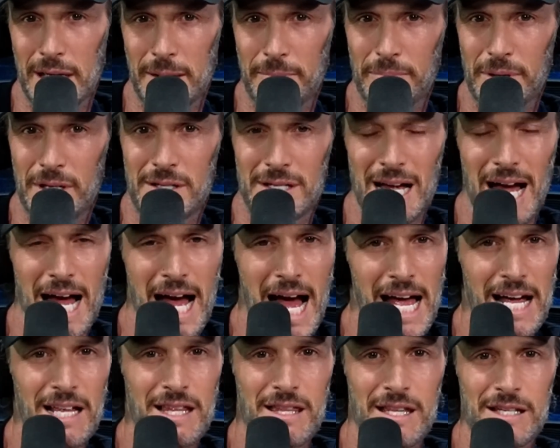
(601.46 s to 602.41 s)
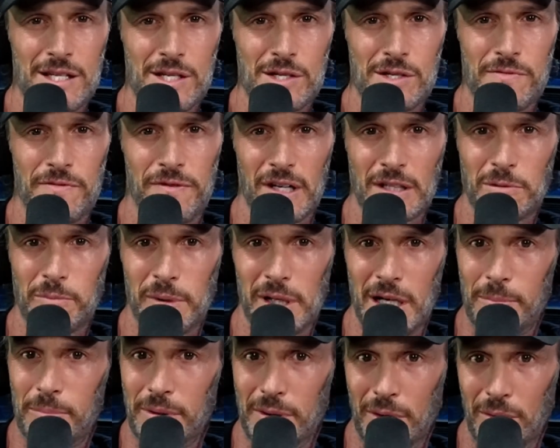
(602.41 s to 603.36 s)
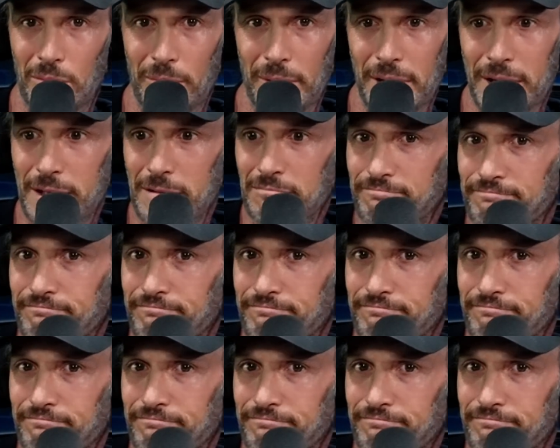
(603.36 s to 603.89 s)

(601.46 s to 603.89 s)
because this has fucked me up a little bit.